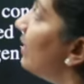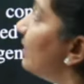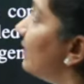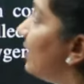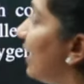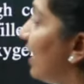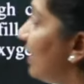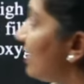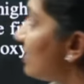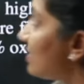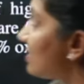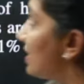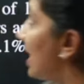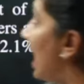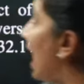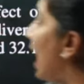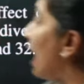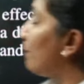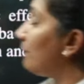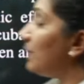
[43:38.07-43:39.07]
that is
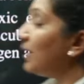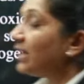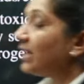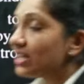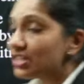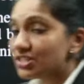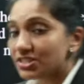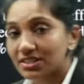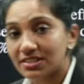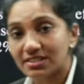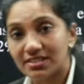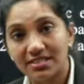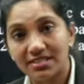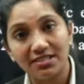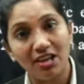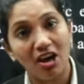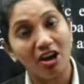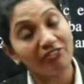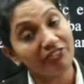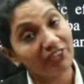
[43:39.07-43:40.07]
the applications
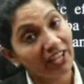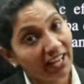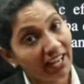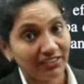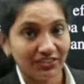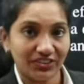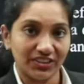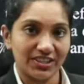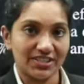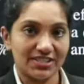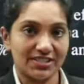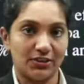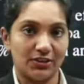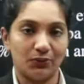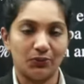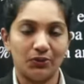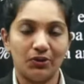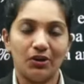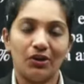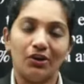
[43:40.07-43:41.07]
of Henry's law.
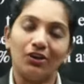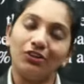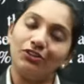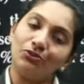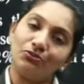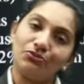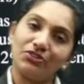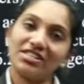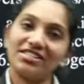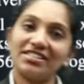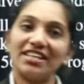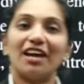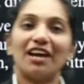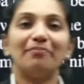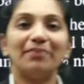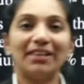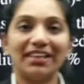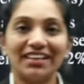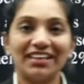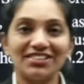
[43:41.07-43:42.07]
The first
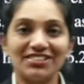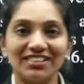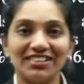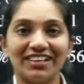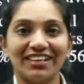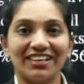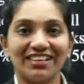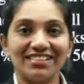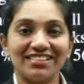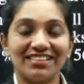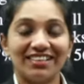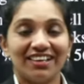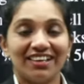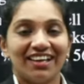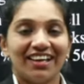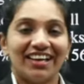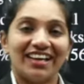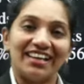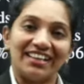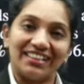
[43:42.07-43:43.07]
application is,
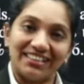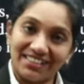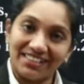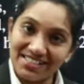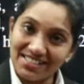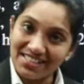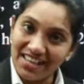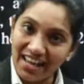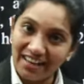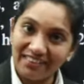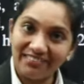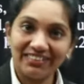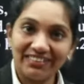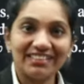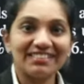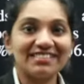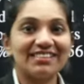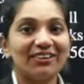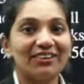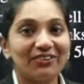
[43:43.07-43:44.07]
this
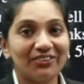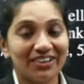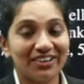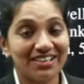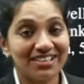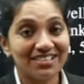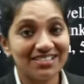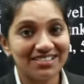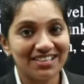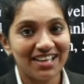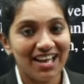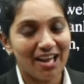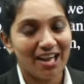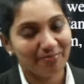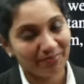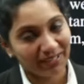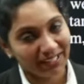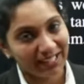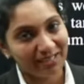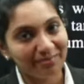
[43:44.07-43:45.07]
Henry's law is
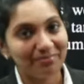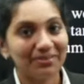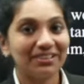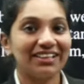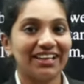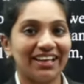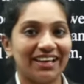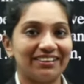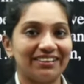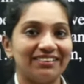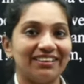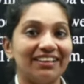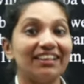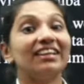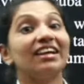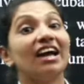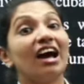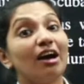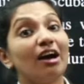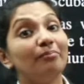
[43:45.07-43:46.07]
applicable in the
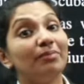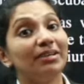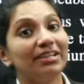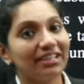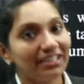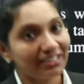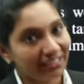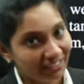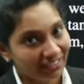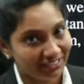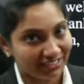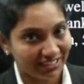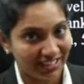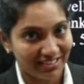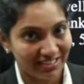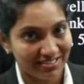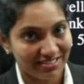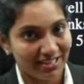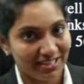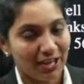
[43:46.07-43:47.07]
carbonated
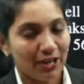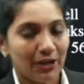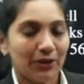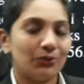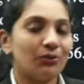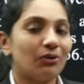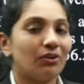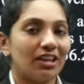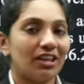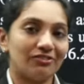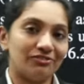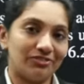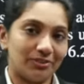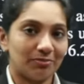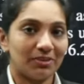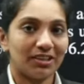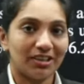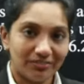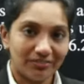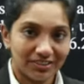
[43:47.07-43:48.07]
drinks. You all are
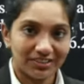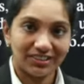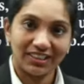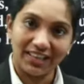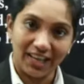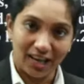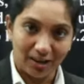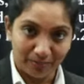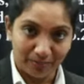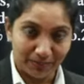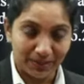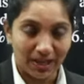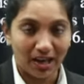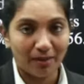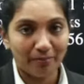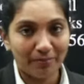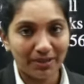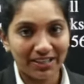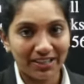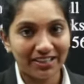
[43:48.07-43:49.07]
familiar with the
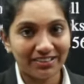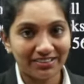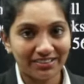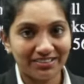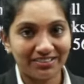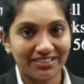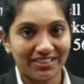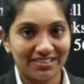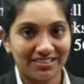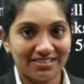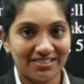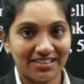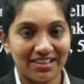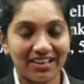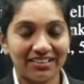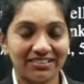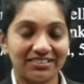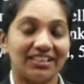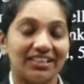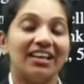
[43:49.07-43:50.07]
carbonated drinks,
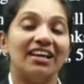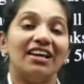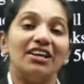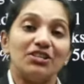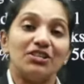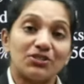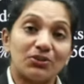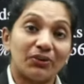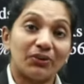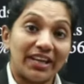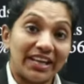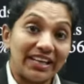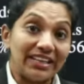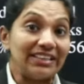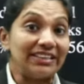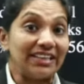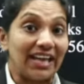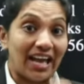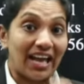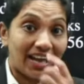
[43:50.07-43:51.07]
right? So
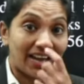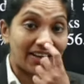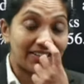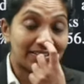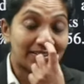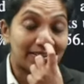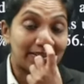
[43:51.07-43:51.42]
in that,